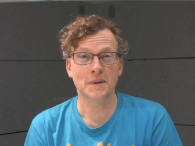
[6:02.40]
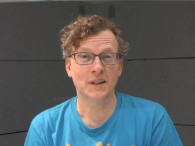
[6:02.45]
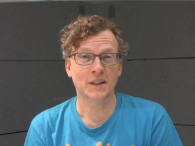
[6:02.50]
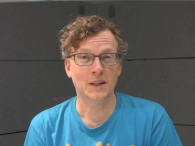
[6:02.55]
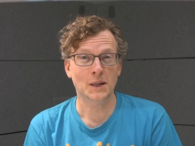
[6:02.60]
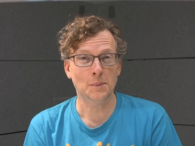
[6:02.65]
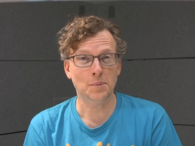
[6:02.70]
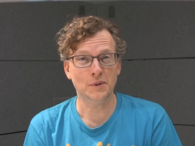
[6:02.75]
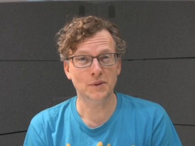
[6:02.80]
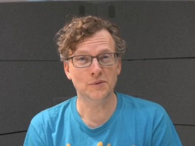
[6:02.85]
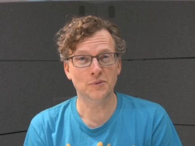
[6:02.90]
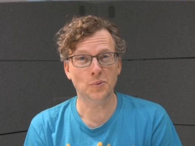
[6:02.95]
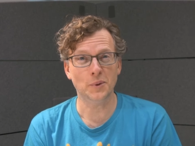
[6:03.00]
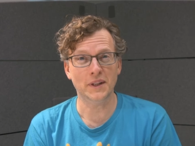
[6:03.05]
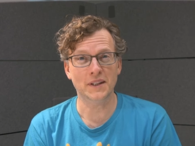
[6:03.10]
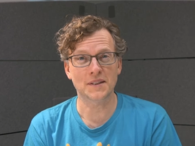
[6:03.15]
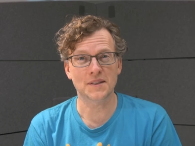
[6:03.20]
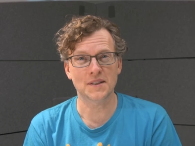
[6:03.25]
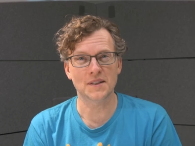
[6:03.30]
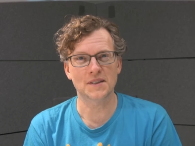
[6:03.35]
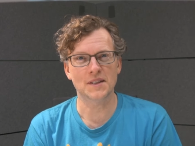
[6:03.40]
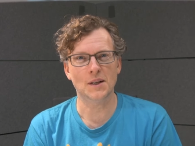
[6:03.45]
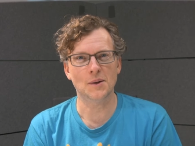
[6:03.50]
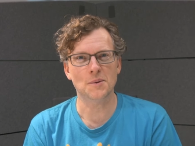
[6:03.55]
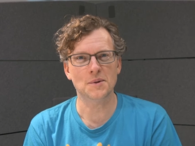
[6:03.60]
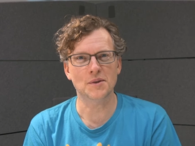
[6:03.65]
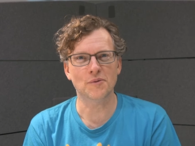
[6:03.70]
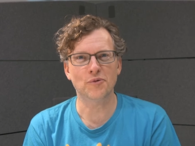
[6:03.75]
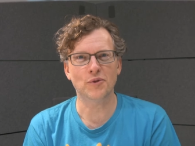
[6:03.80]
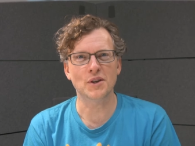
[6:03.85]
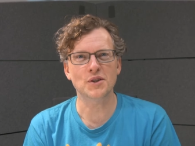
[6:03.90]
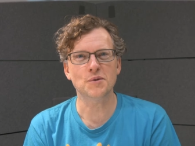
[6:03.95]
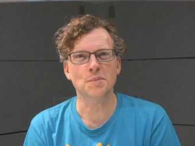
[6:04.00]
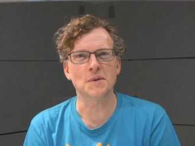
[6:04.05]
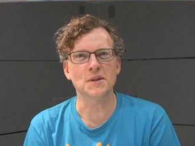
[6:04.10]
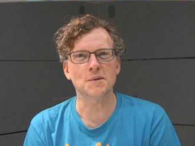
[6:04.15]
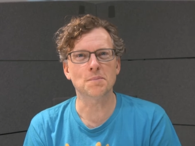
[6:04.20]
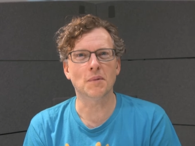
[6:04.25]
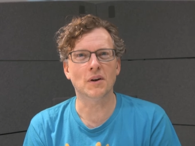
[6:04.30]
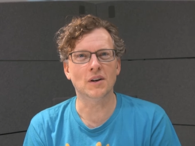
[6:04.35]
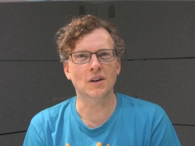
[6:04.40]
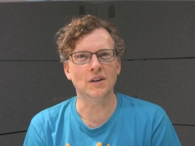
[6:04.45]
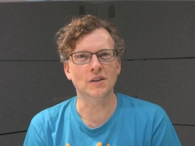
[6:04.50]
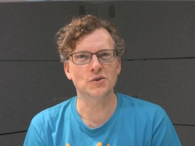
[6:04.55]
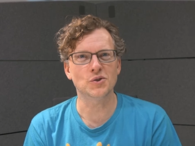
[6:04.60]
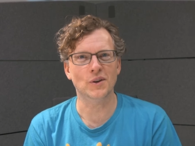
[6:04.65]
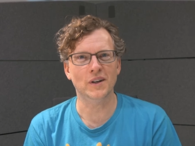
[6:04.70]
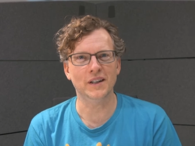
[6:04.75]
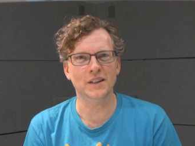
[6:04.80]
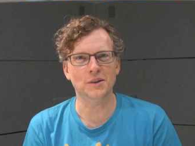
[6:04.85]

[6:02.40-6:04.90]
a couple of weeks since I was at Frenchman's Bar trying